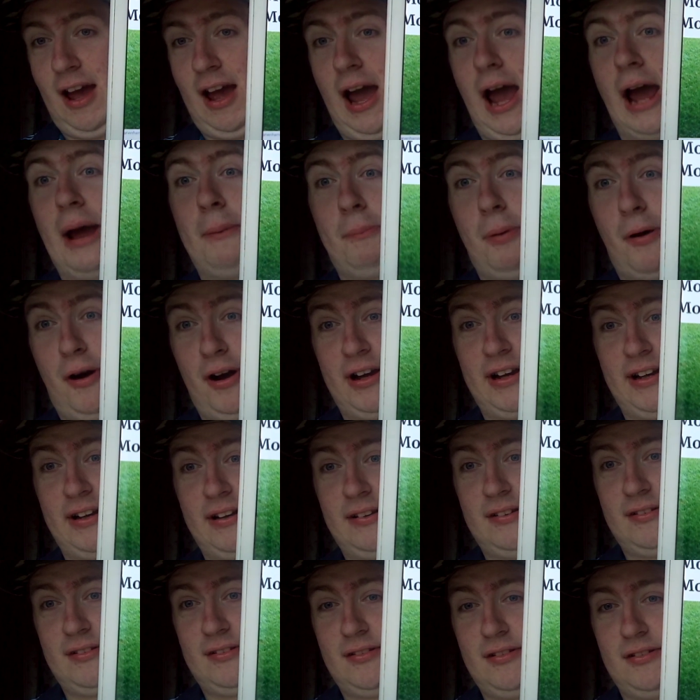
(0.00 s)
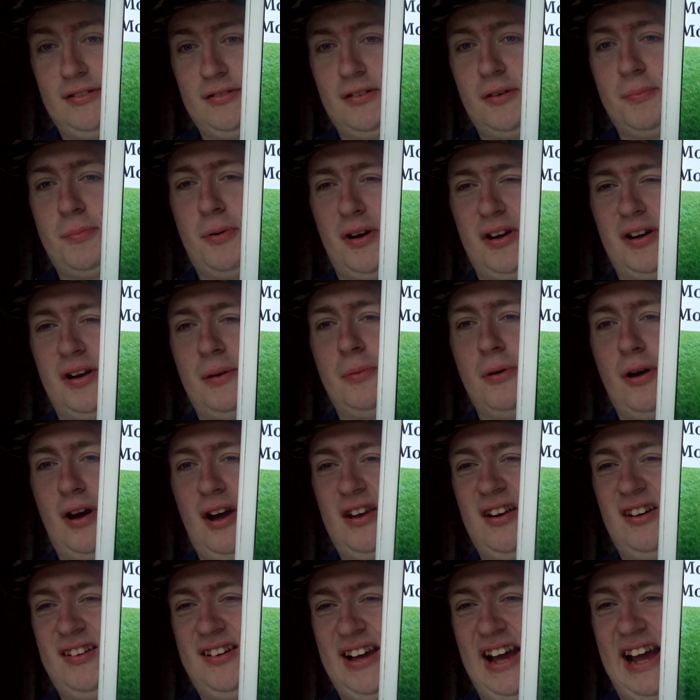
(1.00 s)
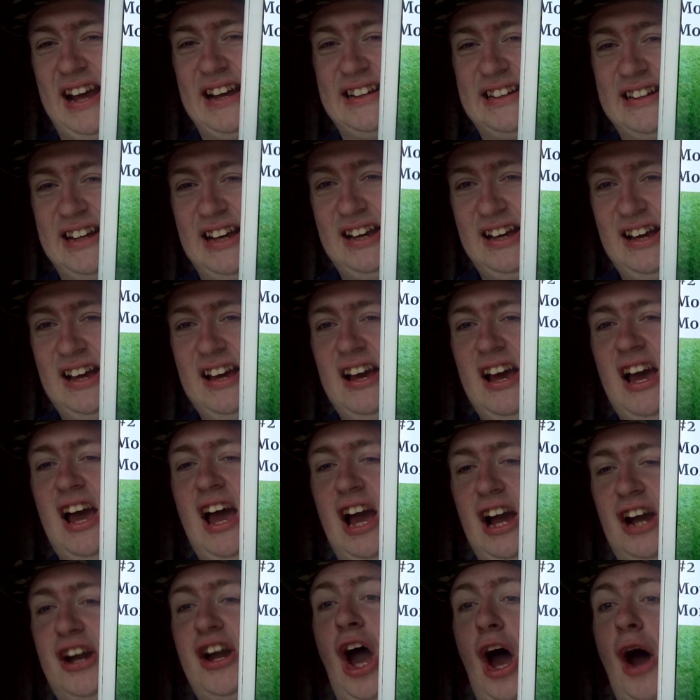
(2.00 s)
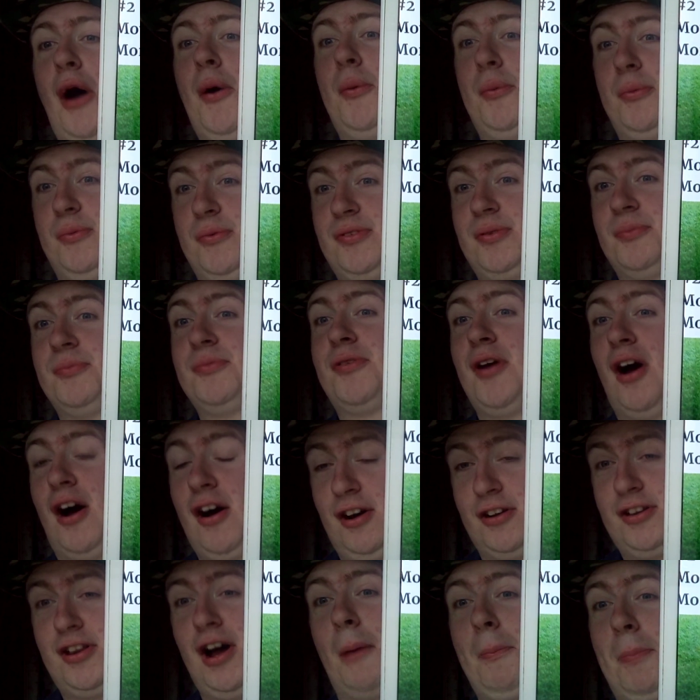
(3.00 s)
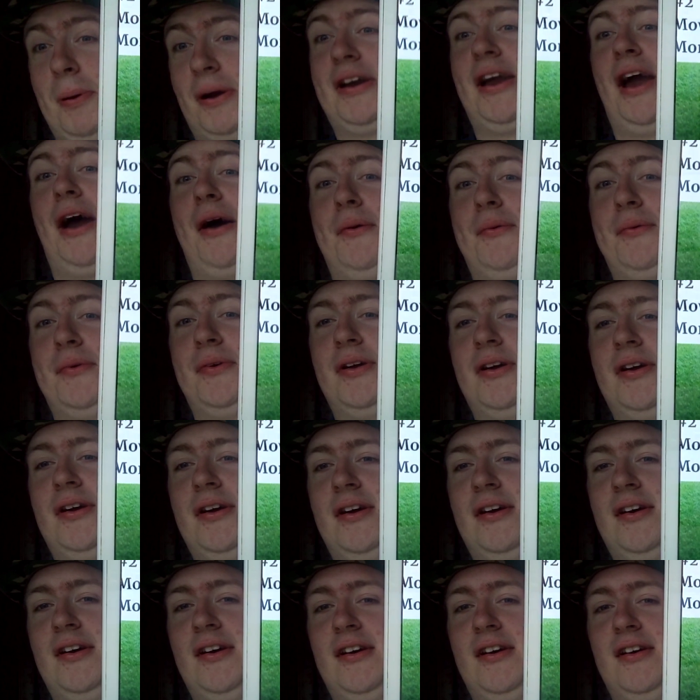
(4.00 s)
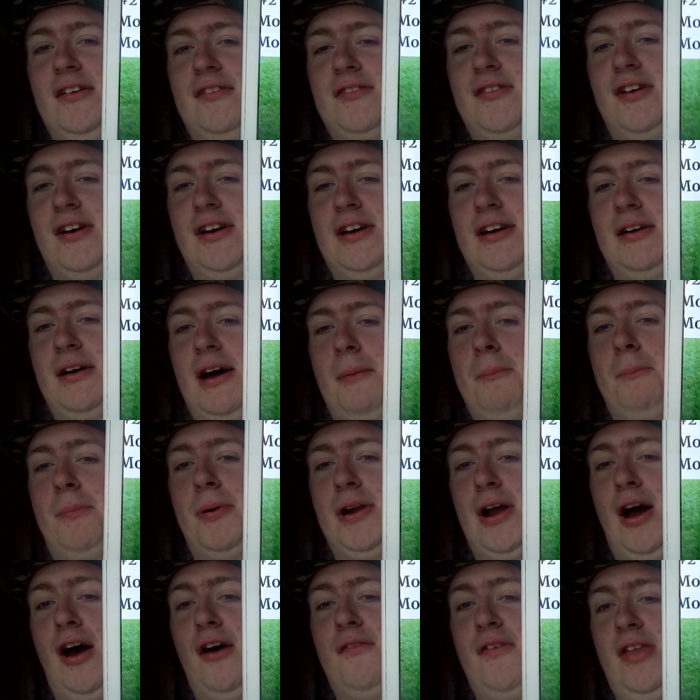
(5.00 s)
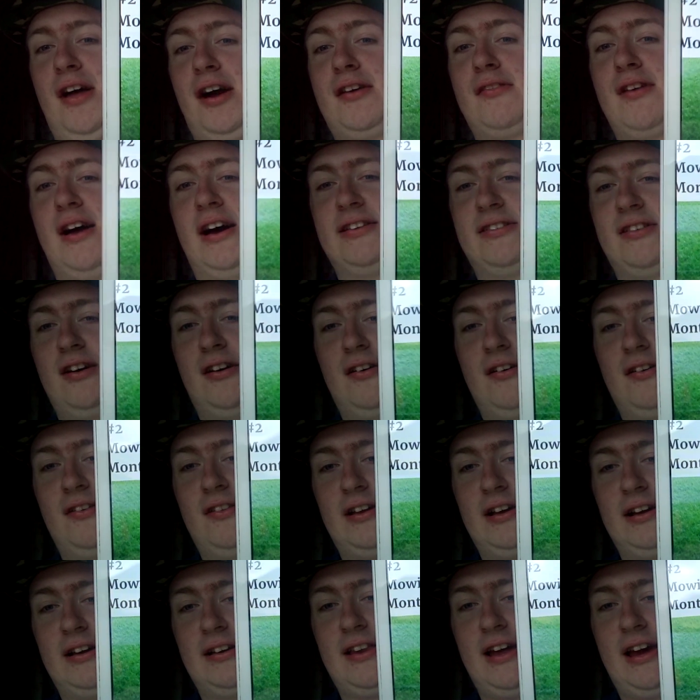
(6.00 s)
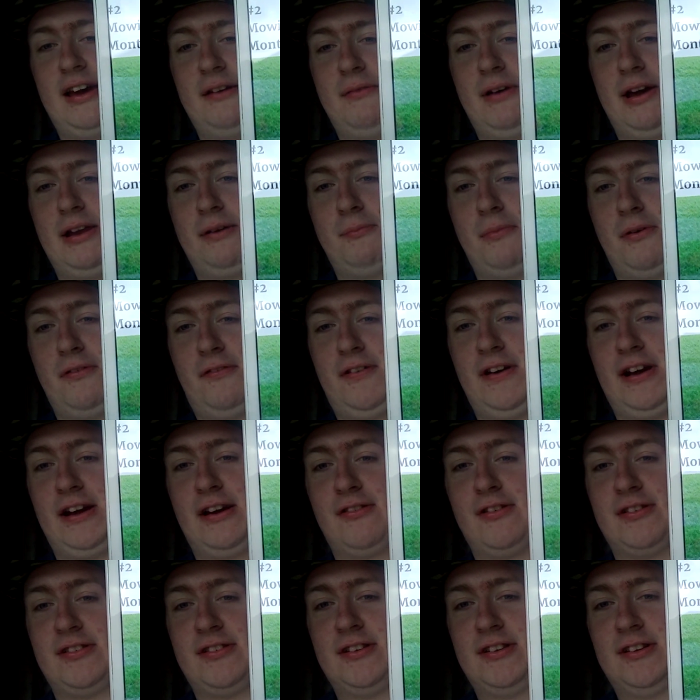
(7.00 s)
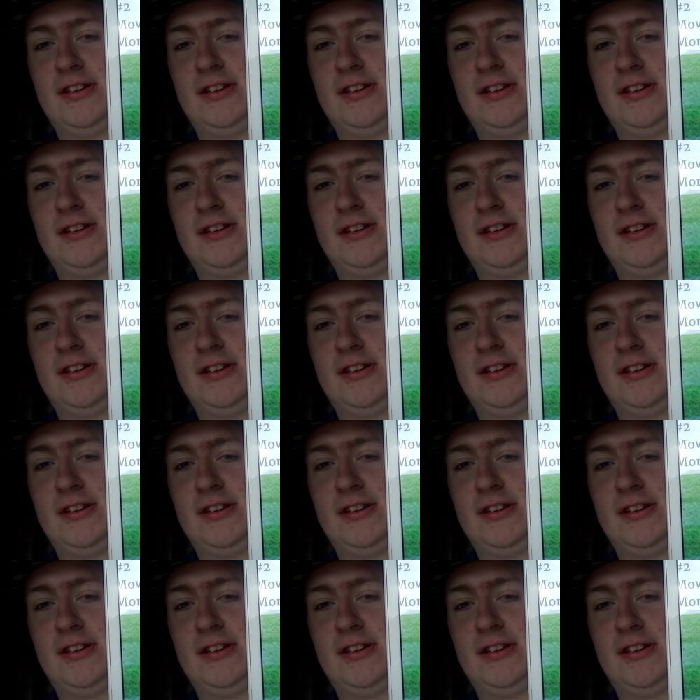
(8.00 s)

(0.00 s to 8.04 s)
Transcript: a pine, not a pine, but like a cone, some type of cone. Right, and put it over that grass thing there where my finger is.